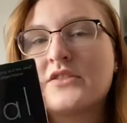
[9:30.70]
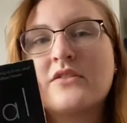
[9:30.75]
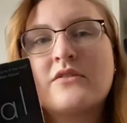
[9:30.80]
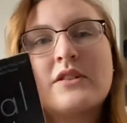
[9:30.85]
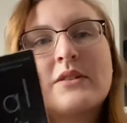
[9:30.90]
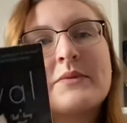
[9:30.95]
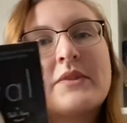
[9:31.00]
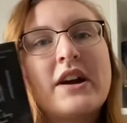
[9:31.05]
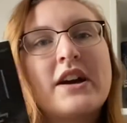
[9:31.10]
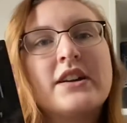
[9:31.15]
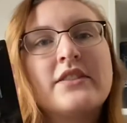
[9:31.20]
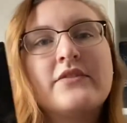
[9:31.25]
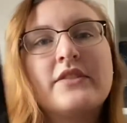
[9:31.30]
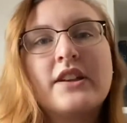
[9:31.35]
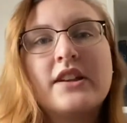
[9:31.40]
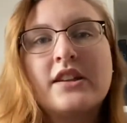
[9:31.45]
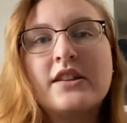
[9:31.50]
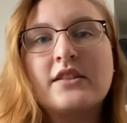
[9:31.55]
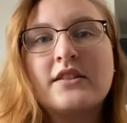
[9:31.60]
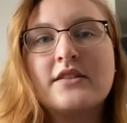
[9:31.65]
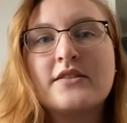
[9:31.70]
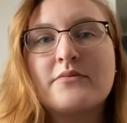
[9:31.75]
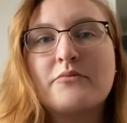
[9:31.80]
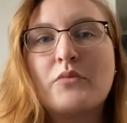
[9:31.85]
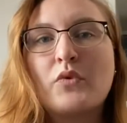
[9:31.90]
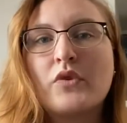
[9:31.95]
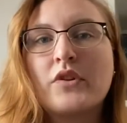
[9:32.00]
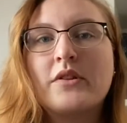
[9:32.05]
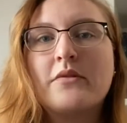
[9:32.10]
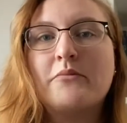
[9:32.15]
I'm kind of liking this
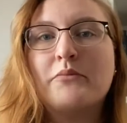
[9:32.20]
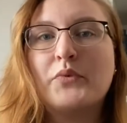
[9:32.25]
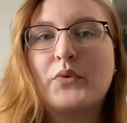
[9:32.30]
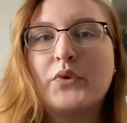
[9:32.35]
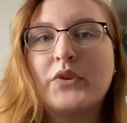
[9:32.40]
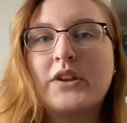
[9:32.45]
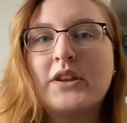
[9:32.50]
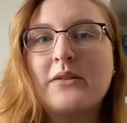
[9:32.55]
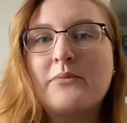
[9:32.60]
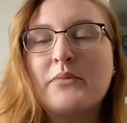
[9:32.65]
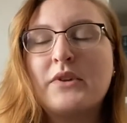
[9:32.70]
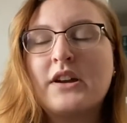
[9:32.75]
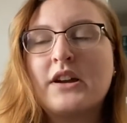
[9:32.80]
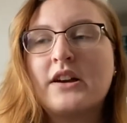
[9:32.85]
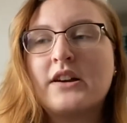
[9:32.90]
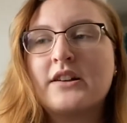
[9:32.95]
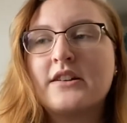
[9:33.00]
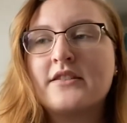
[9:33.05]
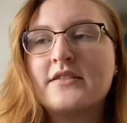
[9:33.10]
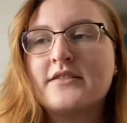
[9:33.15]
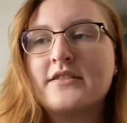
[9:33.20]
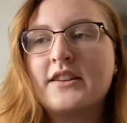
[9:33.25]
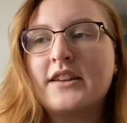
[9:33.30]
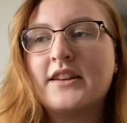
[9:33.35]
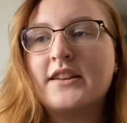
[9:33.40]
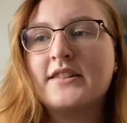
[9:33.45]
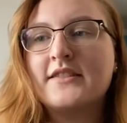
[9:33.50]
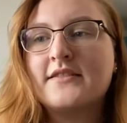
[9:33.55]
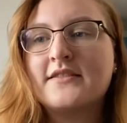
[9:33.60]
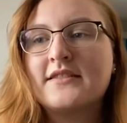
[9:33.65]
more than Bully because
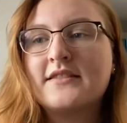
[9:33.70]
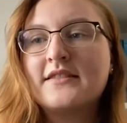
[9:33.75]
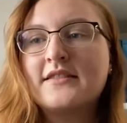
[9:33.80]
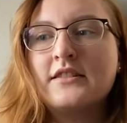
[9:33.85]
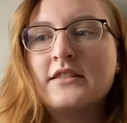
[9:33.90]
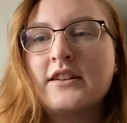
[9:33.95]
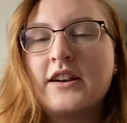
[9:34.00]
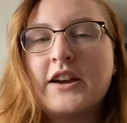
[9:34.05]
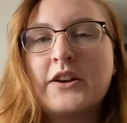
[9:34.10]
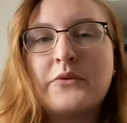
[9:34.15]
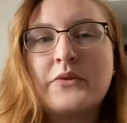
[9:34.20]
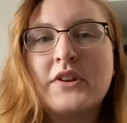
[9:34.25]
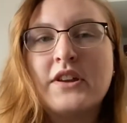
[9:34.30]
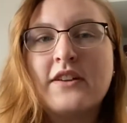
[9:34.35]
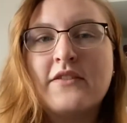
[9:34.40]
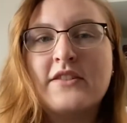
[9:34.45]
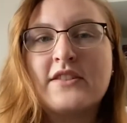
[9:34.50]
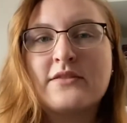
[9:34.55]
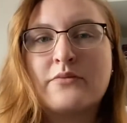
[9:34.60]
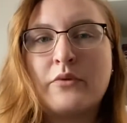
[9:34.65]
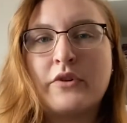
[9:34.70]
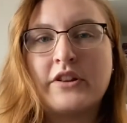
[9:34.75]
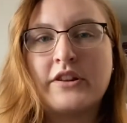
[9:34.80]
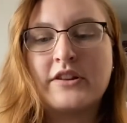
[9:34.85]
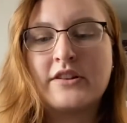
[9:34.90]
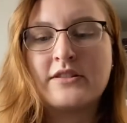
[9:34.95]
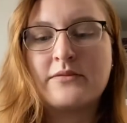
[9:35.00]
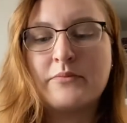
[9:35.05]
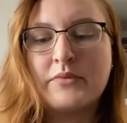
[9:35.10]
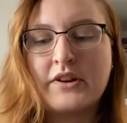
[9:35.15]
it's, I don't want to give any
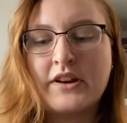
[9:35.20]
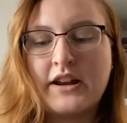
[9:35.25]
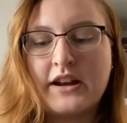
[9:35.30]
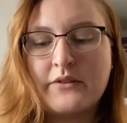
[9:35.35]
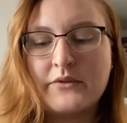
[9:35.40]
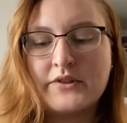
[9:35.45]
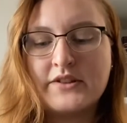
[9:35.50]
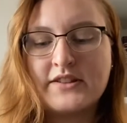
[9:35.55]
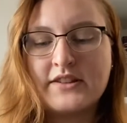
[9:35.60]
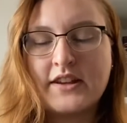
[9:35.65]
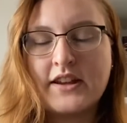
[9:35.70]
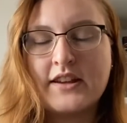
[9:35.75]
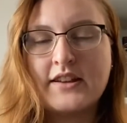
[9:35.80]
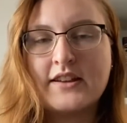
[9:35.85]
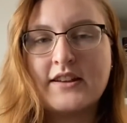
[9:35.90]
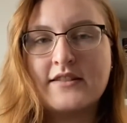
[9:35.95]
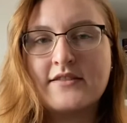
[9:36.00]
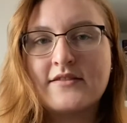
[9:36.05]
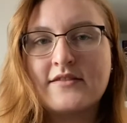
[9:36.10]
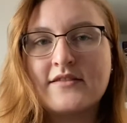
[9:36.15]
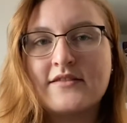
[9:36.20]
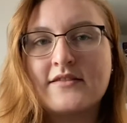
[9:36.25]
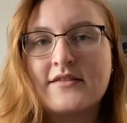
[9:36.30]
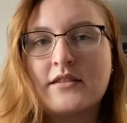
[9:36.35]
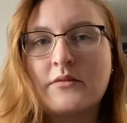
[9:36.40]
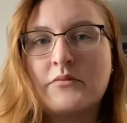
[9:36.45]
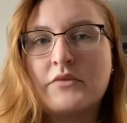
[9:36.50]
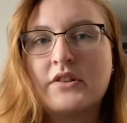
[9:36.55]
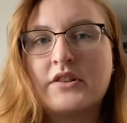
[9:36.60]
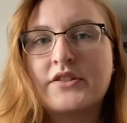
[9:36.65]
spoilers, but I would say it's
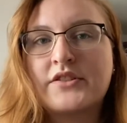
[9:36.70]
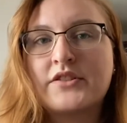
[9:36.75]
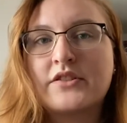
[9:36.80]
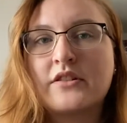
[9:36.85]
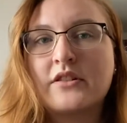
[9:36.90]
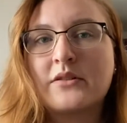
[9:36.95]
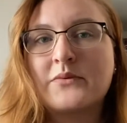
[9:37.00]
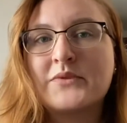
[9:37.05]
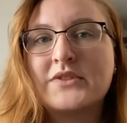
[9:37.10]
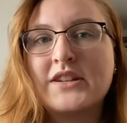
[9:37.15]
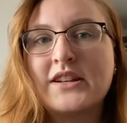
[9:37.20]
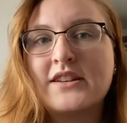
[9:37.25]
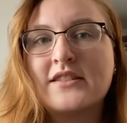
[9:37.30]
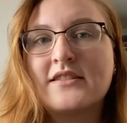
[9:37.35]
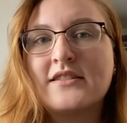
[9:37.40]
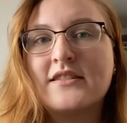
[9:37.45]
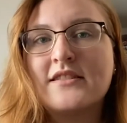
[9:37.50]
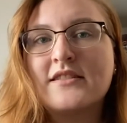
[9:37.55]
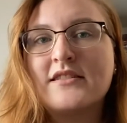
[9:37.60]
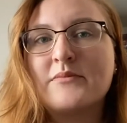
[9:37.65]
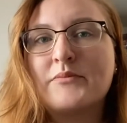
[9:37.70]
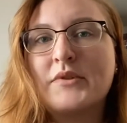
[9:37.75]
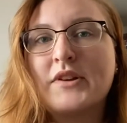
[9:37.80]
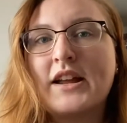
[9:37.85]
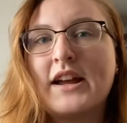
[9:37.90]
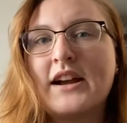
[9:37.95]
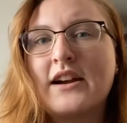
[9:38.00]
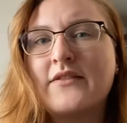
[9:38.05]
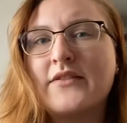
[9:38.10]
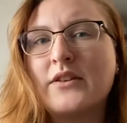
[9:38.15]
similar circumstances, but
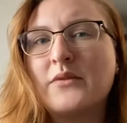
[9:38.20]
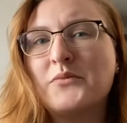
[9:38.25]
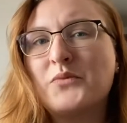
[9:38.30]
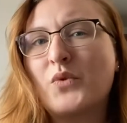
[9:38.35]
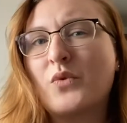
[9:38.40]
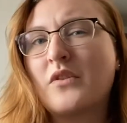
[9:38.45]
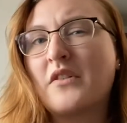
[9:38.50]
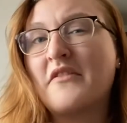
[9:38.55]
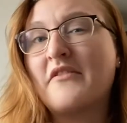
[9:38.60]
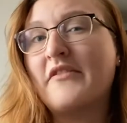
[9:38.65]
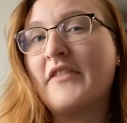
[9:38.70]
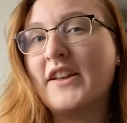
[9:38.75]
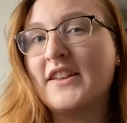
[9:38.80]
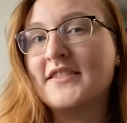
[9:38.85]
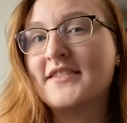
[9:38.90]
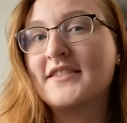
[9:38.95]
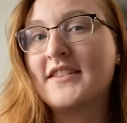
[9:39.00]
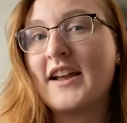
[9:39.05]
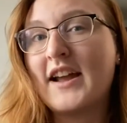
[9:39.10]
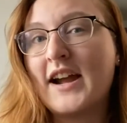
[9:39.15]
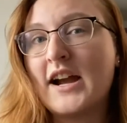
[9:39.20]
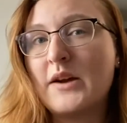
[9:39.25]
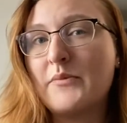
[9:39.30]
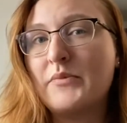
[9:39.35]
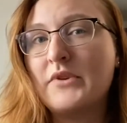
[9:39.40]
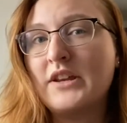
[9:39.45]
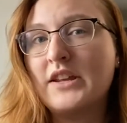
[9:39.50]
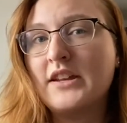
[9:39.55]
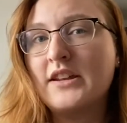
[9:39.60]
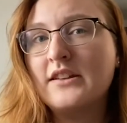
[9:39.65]
having more events
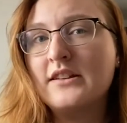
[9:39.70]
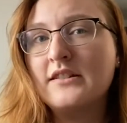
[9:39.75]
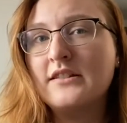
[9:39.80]
happening.